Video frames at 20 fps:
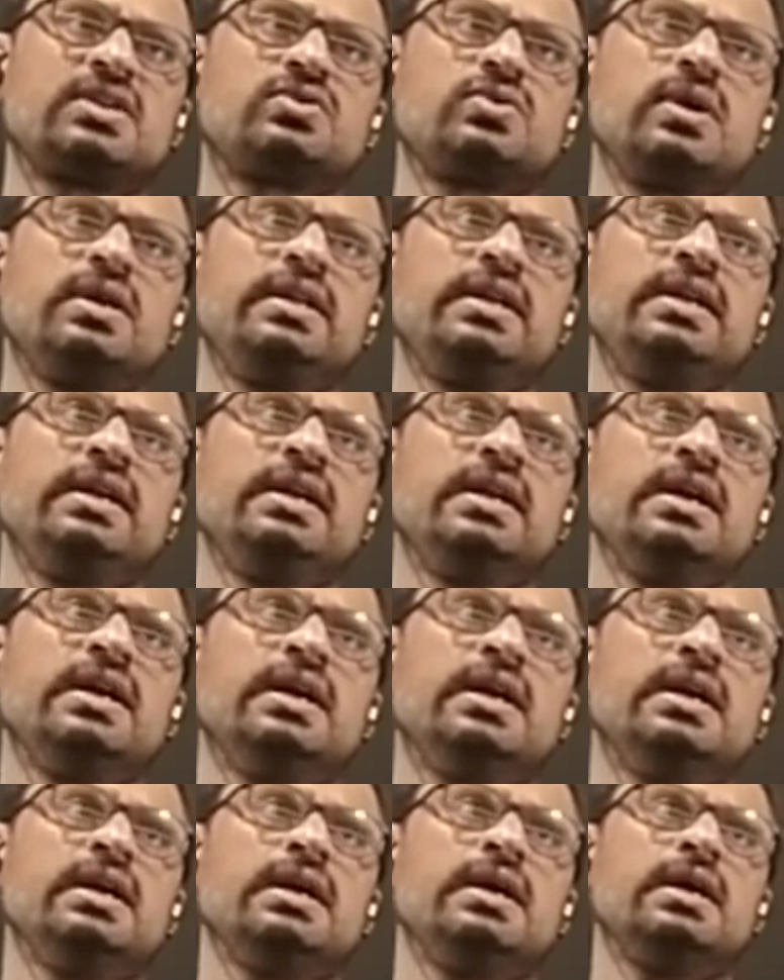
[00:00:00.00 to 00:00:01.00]
actually
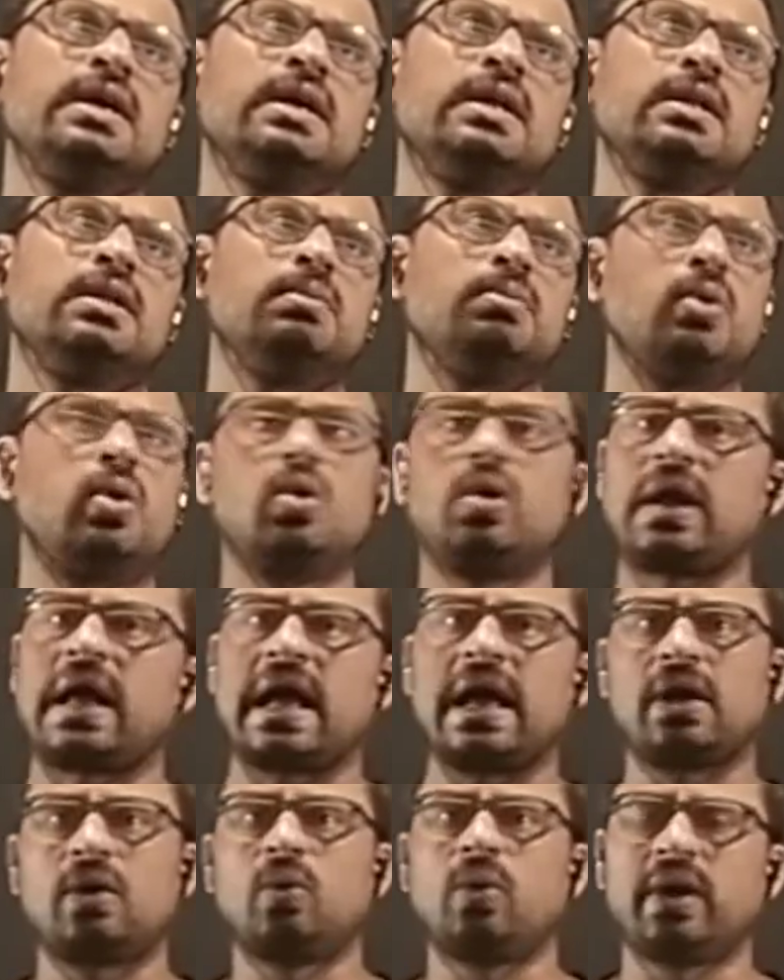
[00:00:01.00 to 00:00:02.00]
the
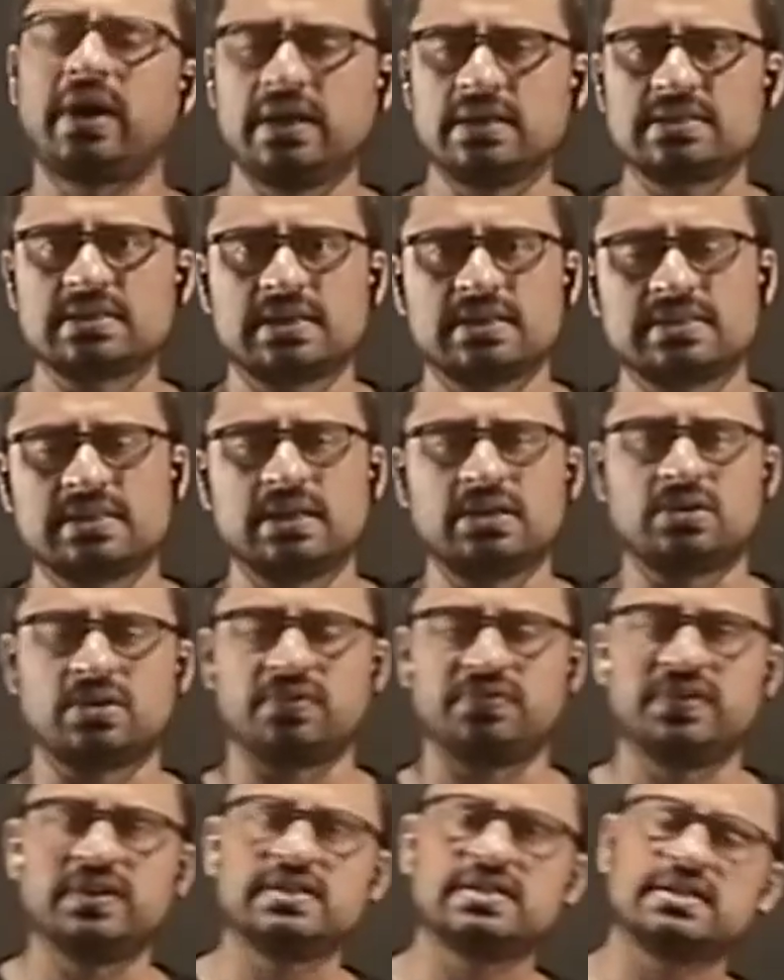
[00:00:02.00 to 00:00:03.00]
more accurate
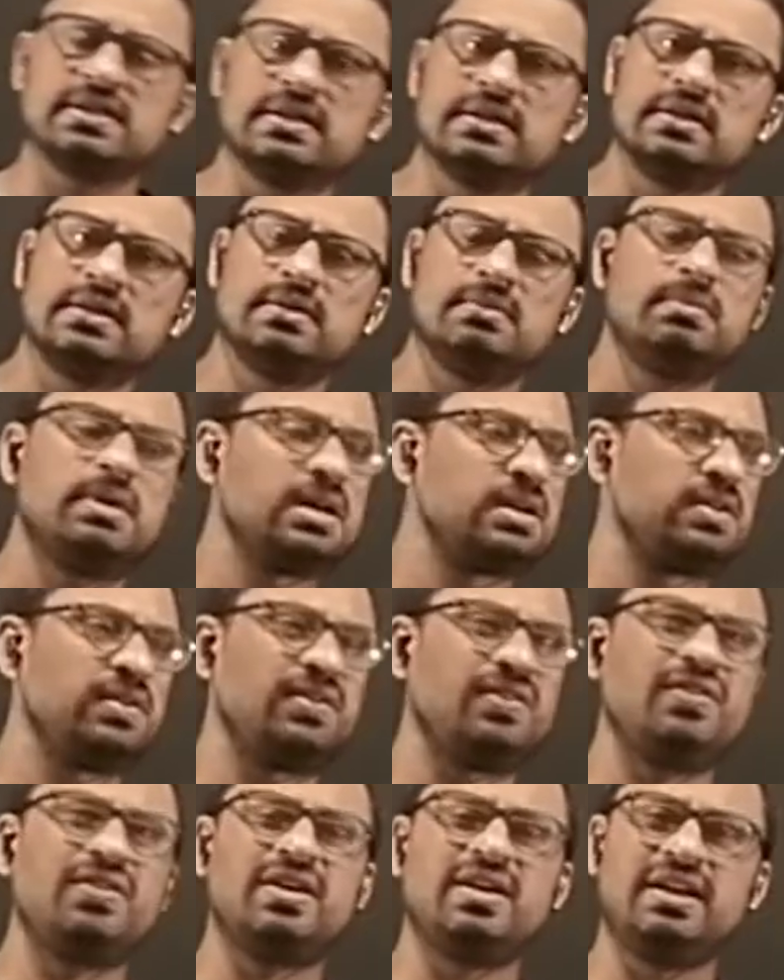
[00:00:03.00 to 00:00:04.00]
result of it,
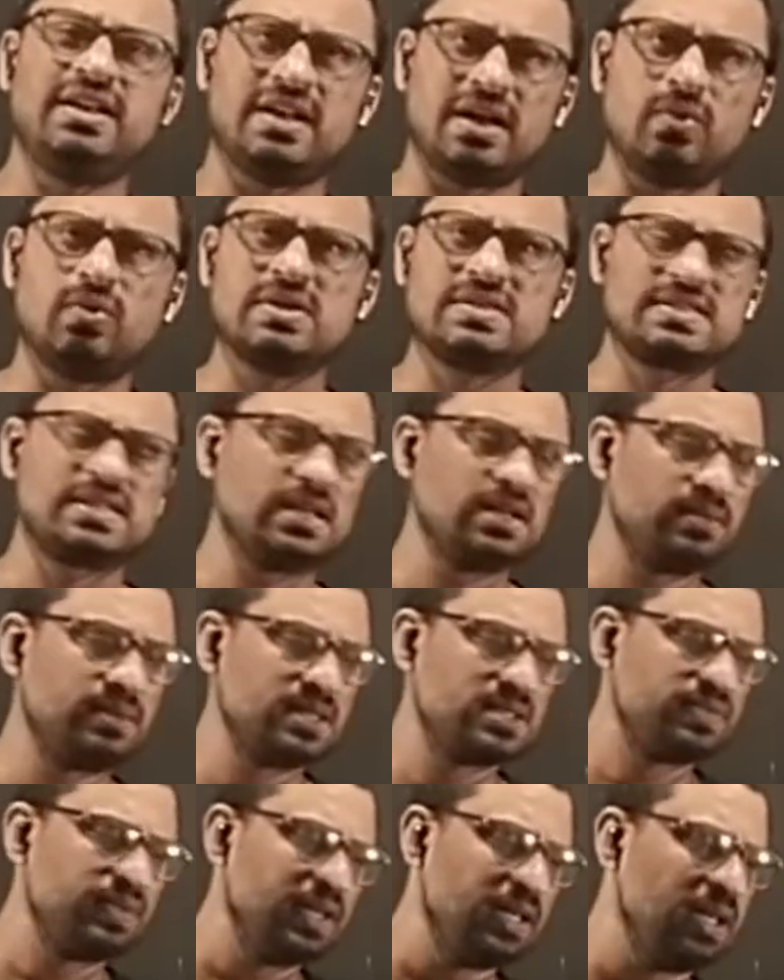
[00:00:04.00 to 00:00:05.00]
but in our
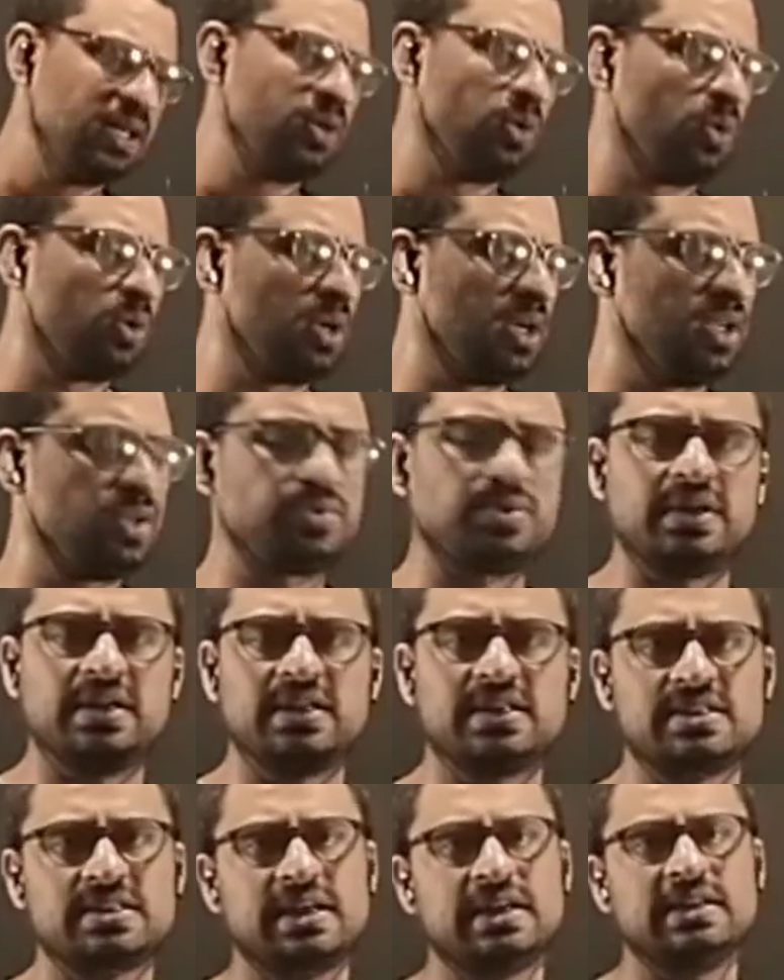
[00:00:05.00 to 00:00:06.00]
syllabus we need only to
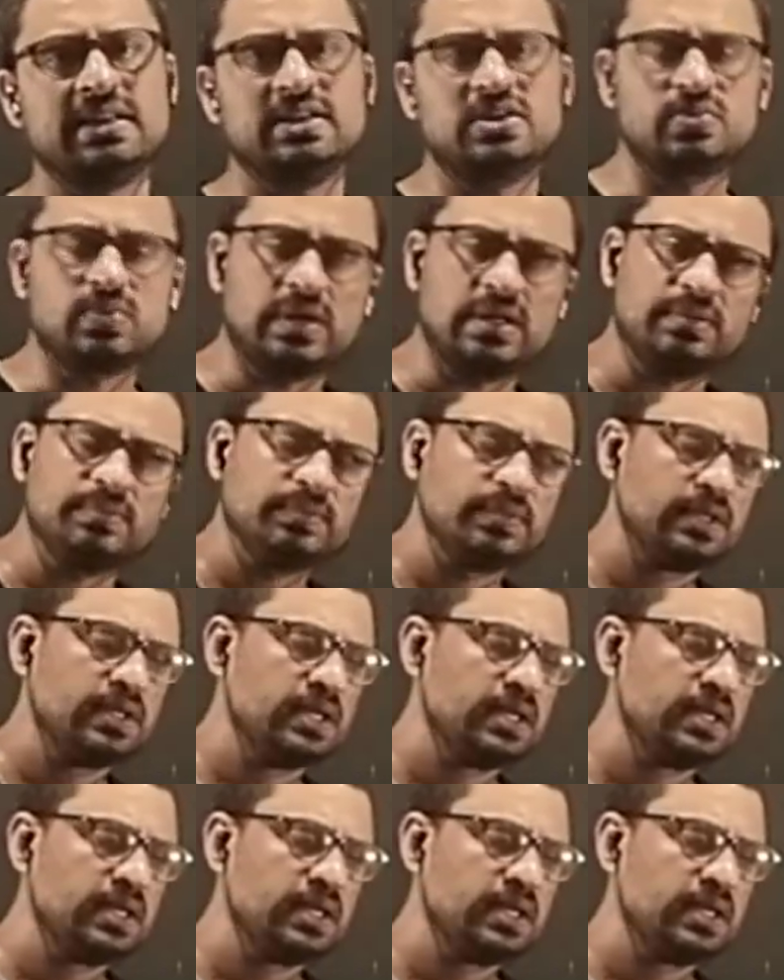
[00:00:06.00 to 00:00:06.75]
understand this one.